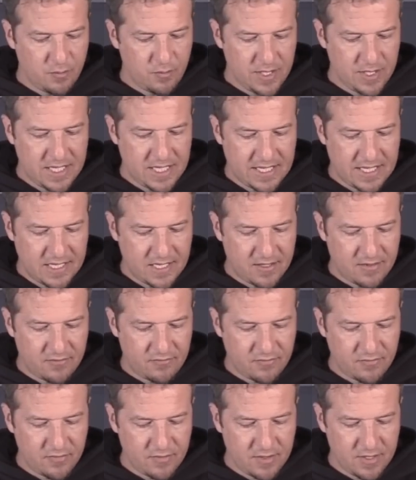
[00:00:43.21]
We
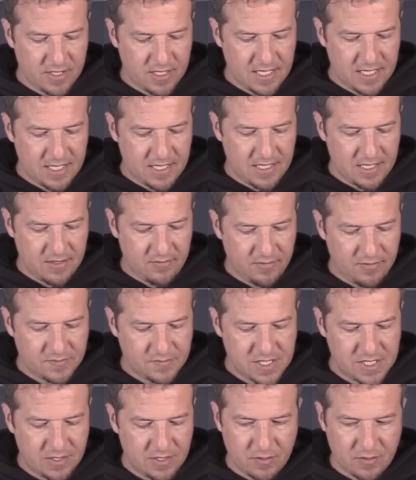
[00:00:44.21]
have a
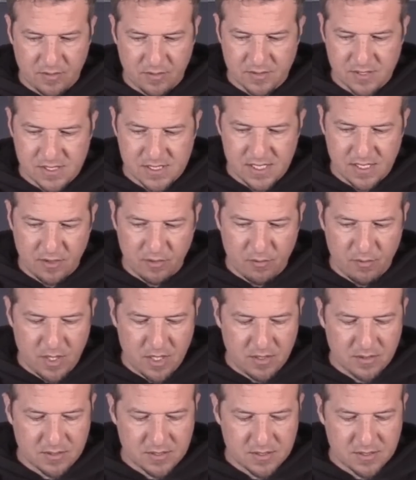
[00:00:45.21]
15 year old single
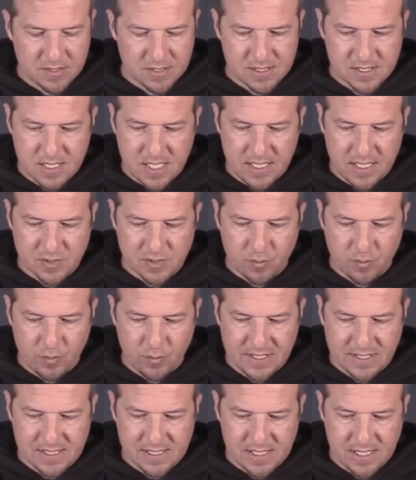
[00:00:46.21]
malt scotch
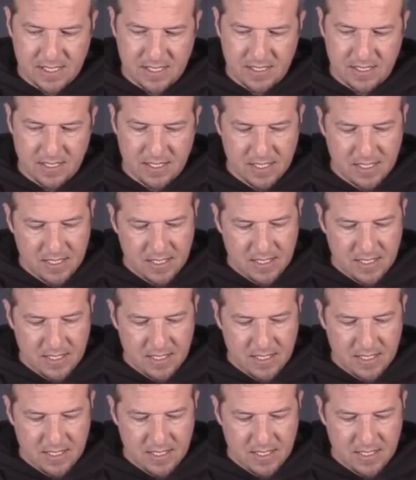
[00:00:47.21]
whiskey.